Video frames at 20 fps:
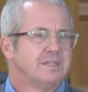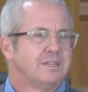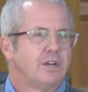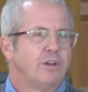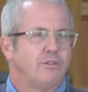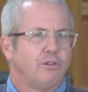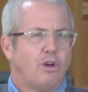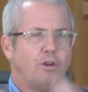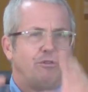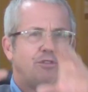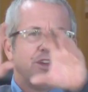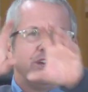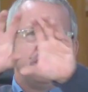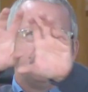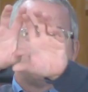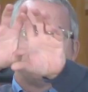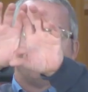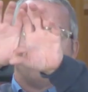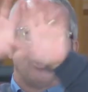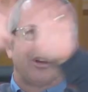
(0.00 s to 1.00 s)
of
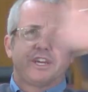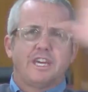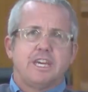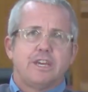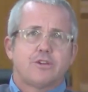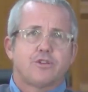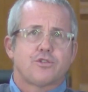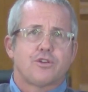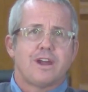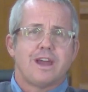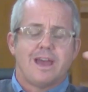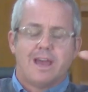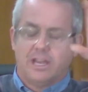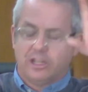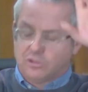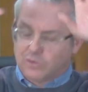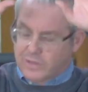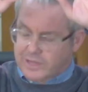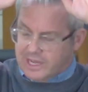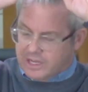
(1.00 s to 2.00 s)
these rocky
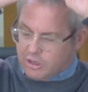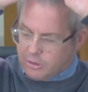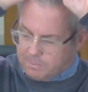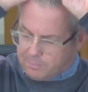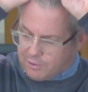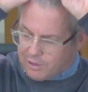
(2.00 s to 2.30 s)
crags where they could